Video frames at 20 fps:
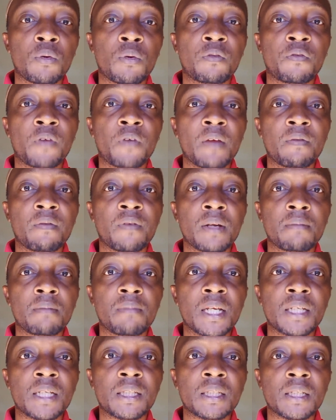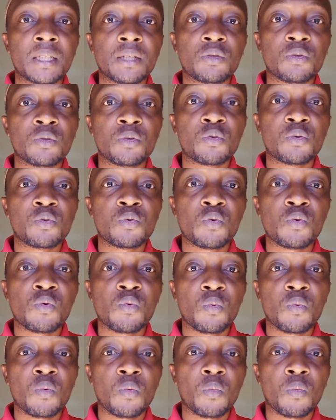put favor and blessings
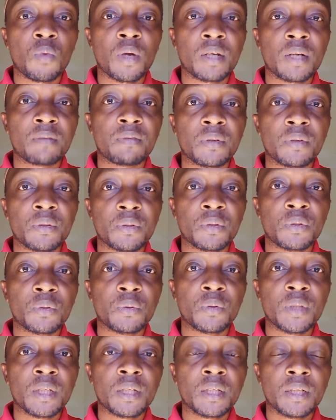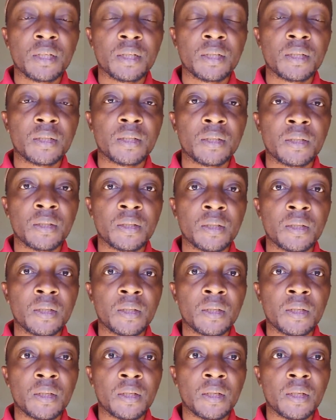onto whatever you're doing,
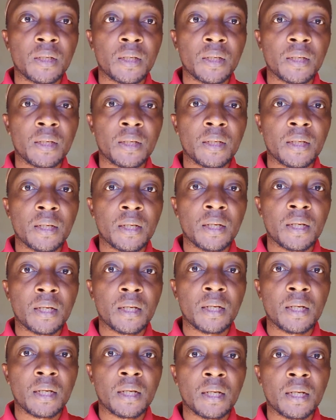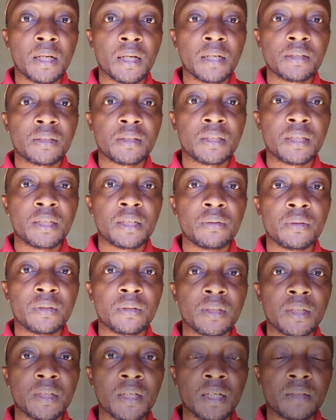and I'll see you
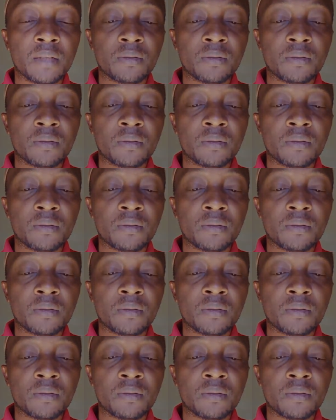on the